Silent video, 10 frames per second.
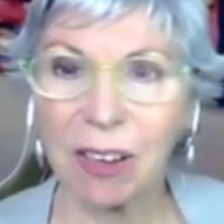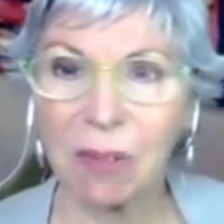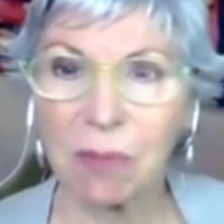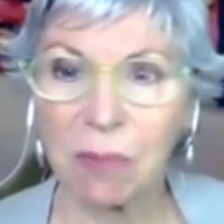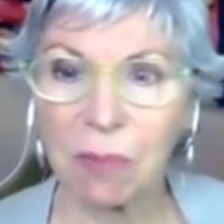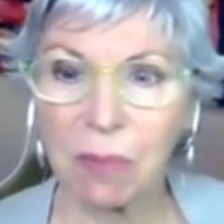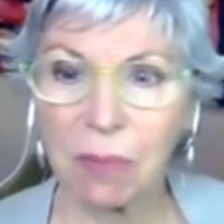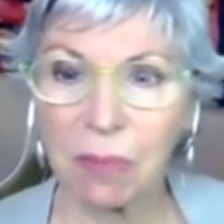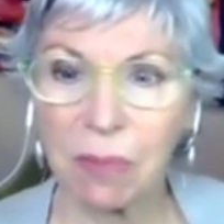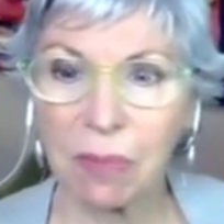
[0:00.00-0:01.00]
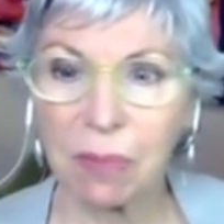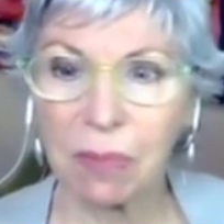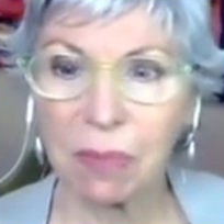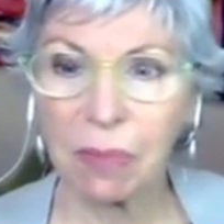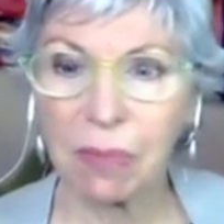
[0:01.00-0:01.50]

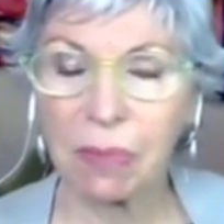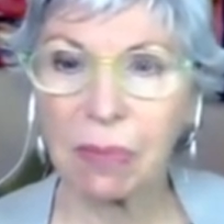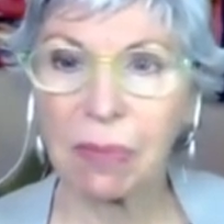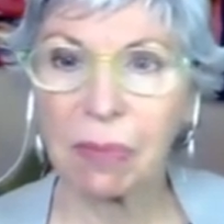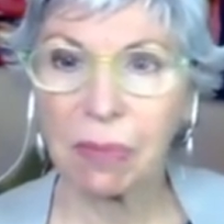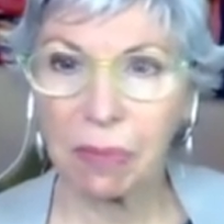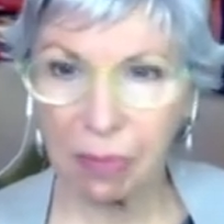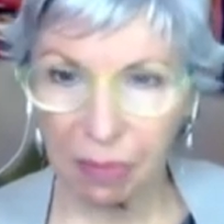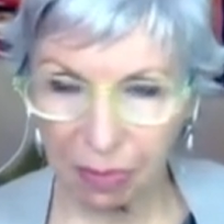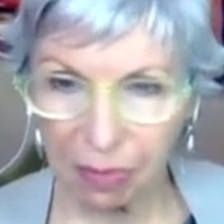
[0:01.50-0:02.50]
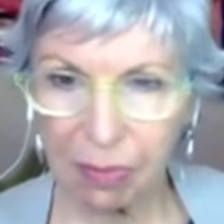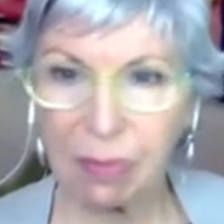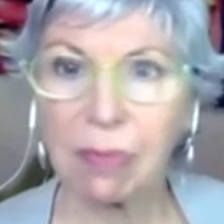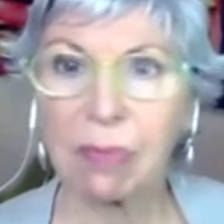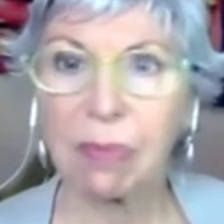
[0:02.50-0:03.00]

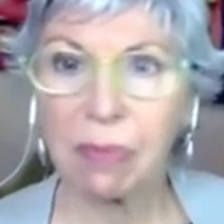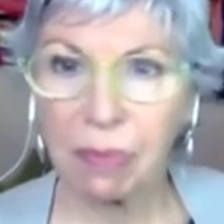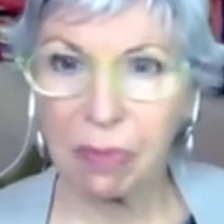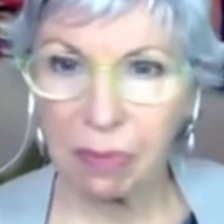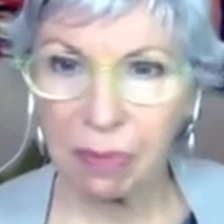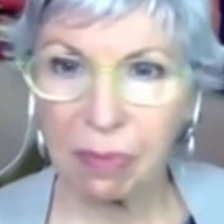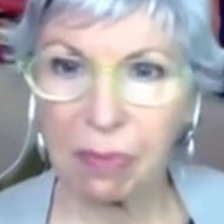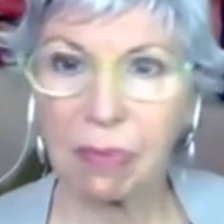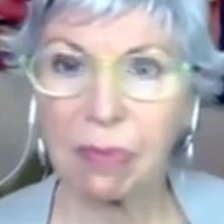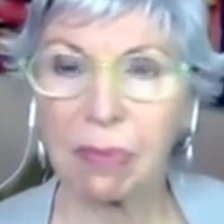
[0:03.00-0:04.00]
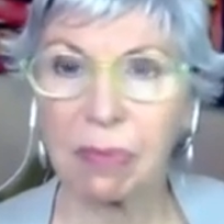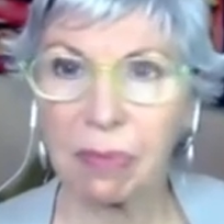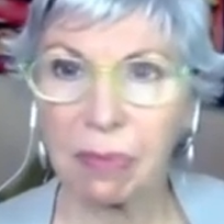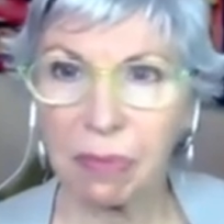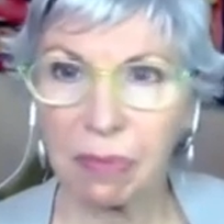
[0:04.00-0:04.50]

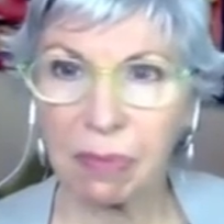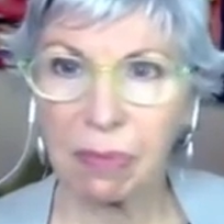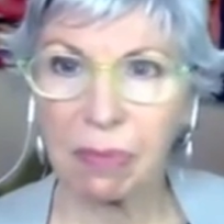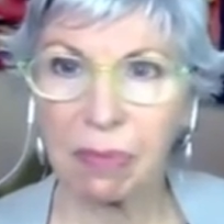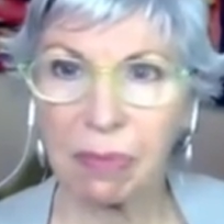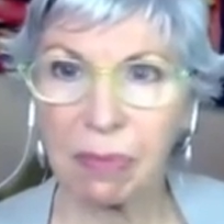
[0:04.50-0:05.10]
(silent)